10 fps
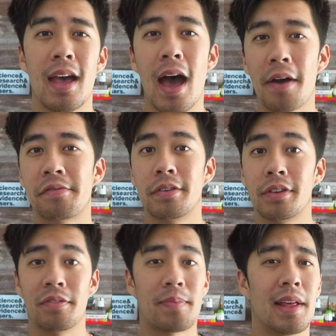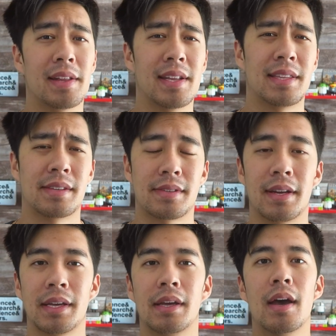After you've piloted the
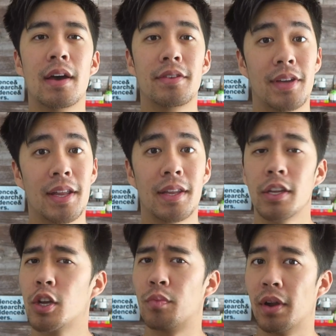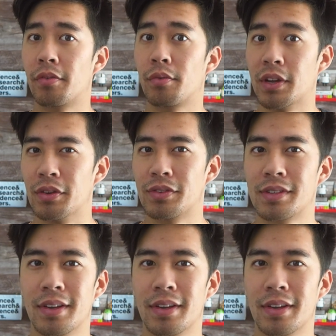study, then you could run it for reals.